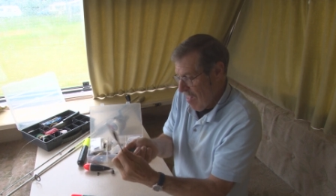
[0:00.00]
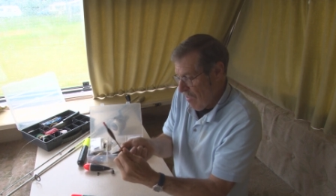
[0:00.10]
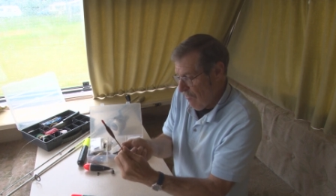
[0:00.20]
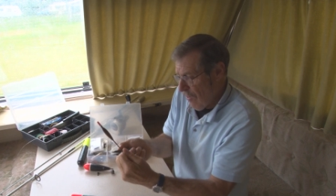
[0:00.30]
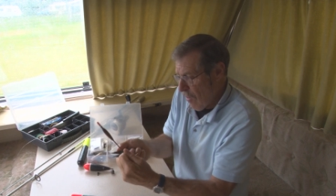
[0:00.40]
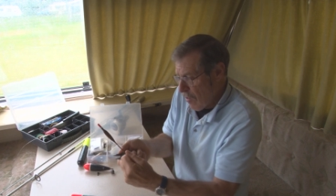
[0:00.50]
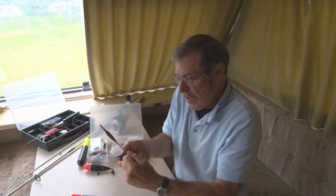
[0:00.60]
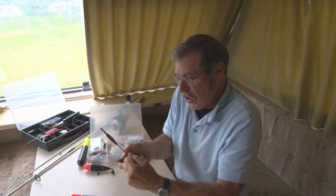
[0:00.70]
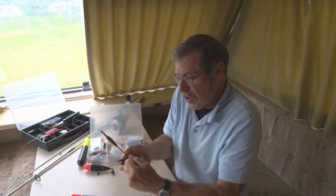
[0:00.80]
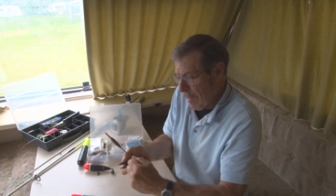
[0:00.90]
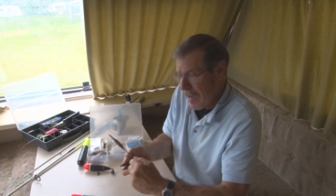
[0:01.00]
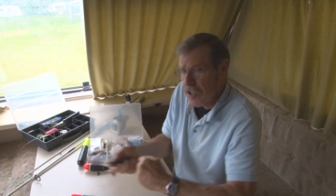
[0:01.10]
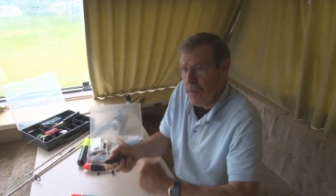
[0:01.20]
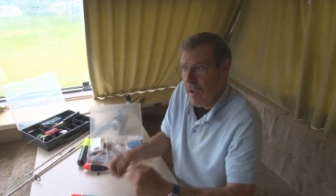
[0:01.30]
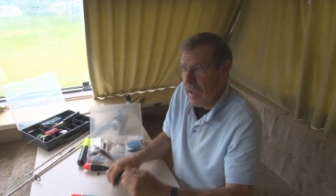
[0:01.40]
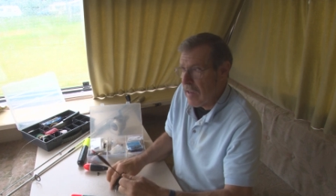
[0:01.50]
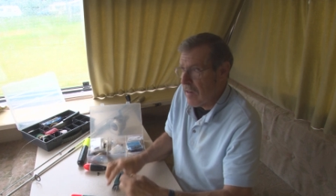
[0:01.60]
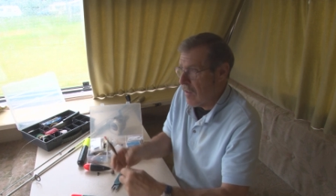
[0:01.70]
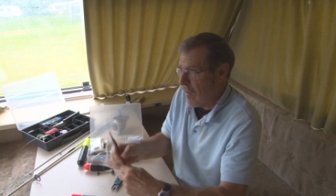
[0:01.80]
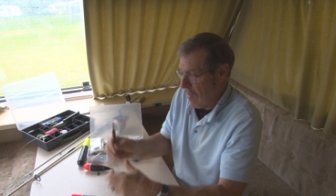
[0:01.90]
the float suspends the
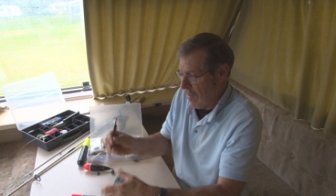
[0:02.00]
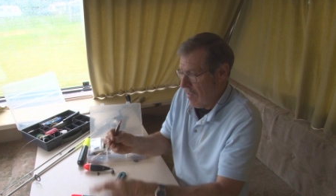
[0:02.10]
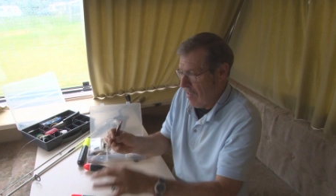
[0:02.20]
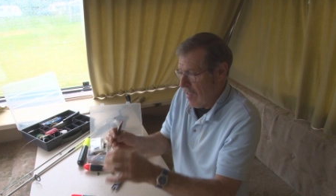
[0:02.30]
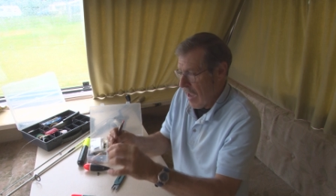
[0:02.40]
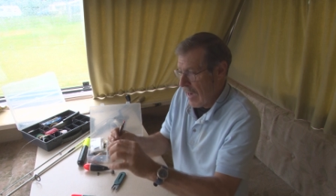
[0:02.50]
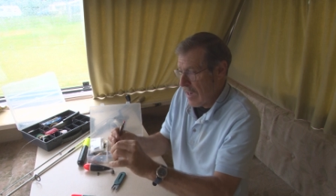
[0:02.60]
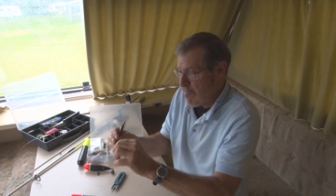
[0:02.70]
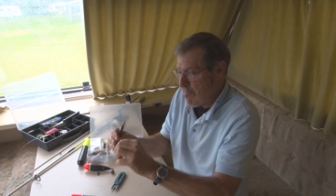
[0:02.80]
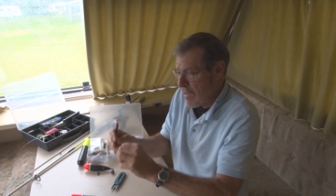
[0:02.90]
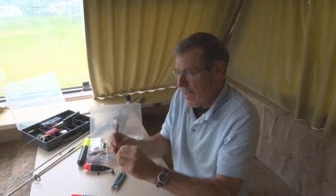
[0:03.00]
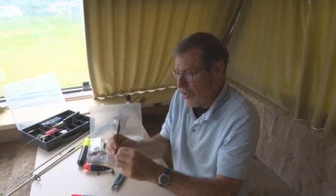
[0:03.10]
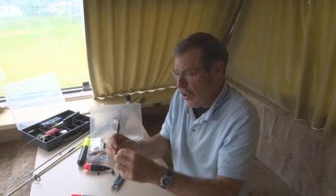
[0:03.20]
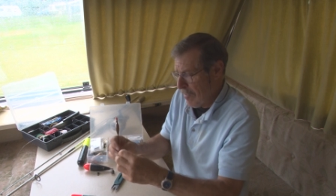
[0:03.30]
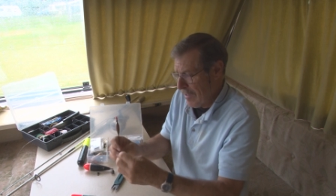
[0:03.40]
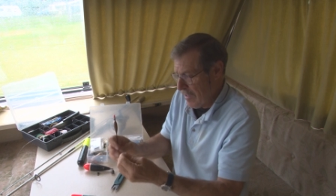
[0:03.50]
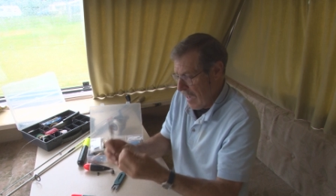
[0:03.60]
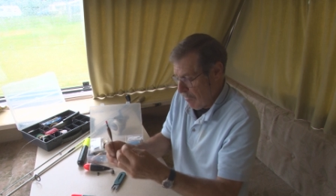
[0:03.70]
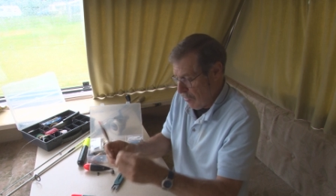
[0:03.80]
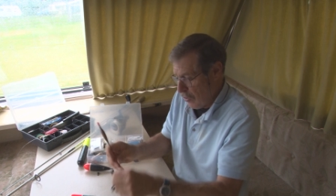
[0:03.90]
bait at a predetermined
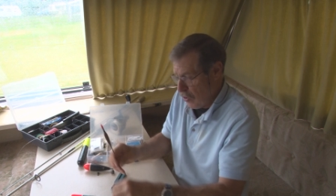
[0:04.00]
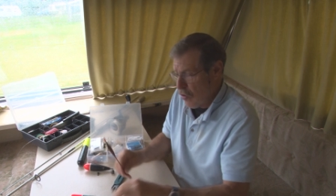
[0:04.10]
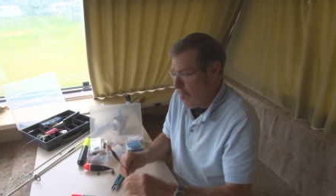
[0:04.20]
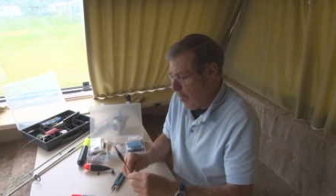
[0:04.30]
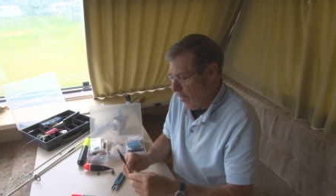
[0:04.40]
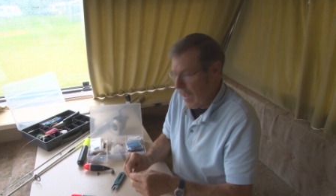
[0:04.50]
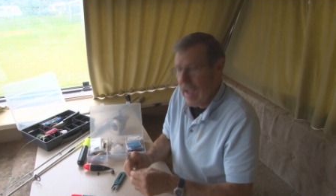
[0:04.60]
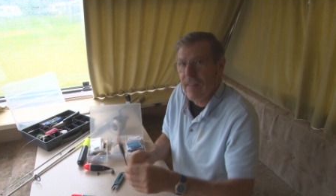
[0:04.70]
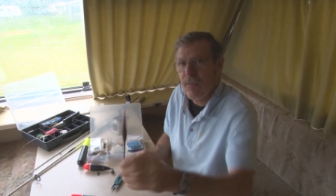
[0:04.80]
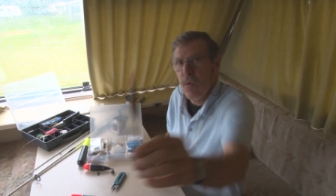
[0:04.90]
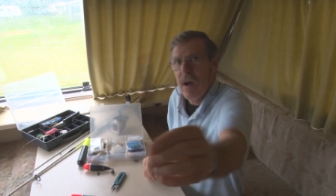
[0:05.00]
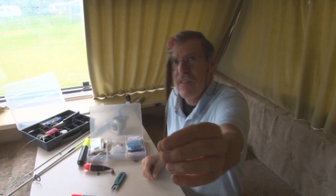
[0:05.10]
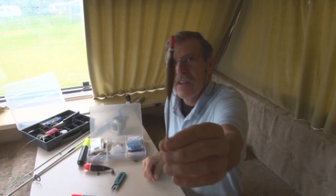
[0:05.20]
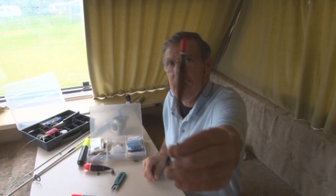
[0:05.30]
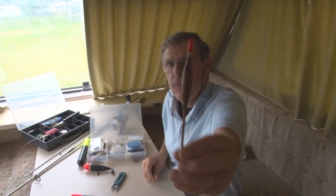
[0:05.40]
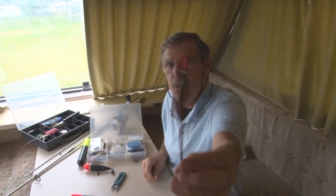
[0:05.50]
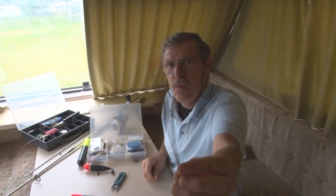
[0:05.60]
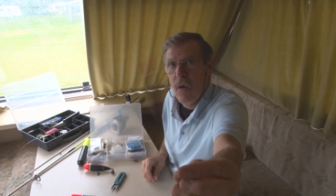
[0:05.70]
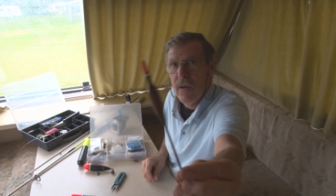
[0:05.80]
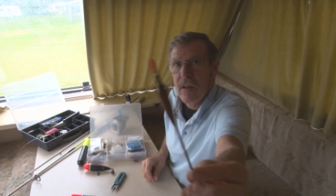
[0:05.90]
depth, and you put it at whatever depth you
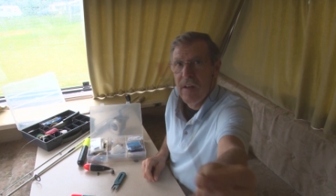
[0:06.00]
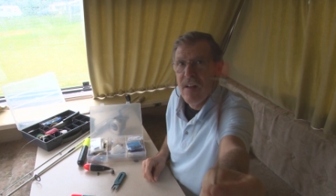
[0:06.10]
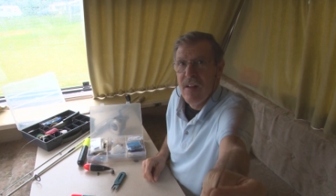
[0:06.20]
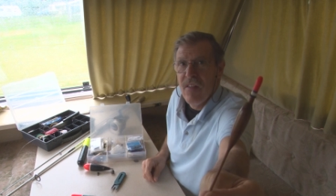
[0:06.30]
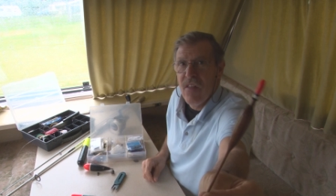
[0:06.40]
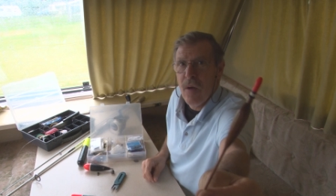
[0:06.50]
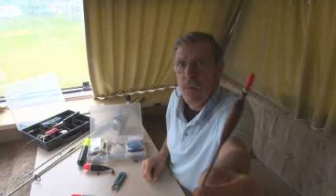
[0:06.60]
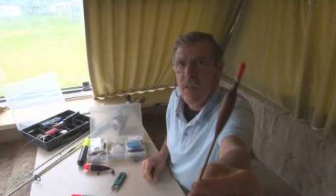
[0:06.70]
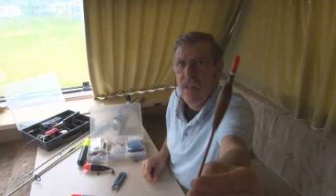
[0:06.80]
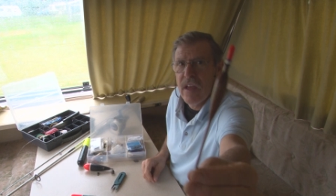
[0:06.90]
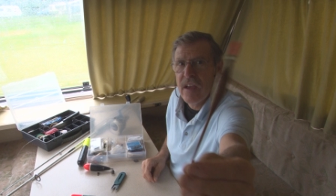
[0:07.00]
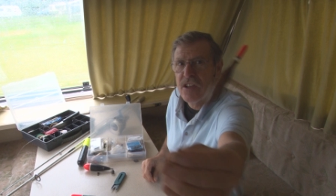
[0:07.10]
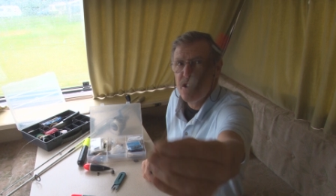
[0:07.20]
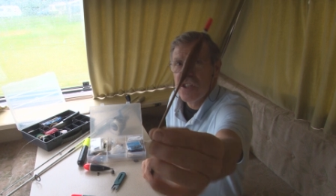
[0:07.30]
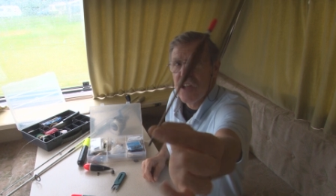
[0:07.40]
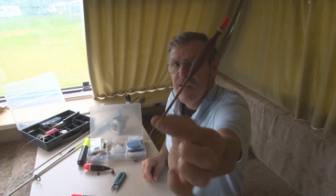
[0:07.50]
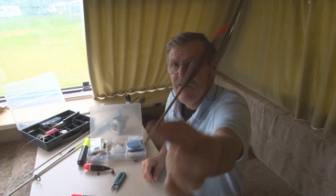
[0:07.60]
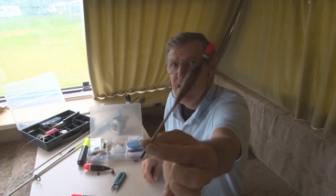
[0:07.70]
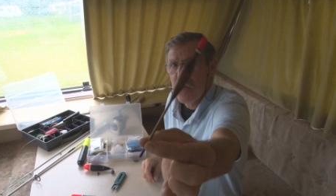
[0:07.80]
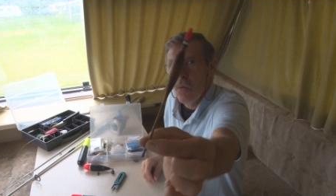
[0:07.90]
want. That one there is just a
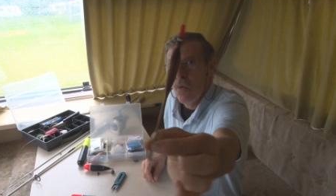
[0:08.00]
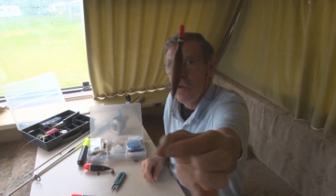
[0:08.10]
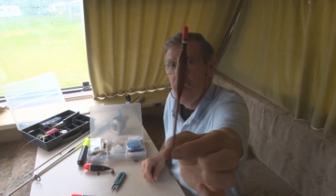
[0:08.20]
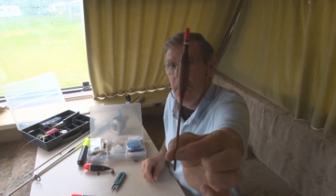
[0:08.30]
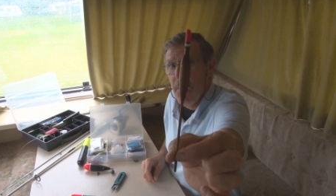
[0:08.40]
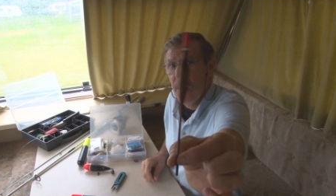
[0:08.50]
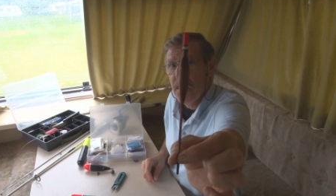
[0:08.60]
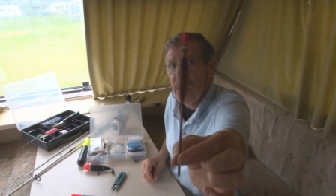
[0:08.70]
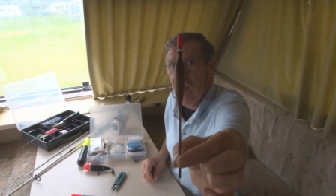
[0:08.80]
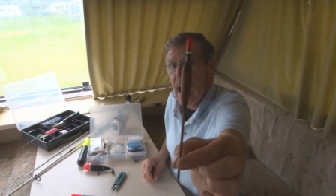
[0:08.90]
freshwater bodied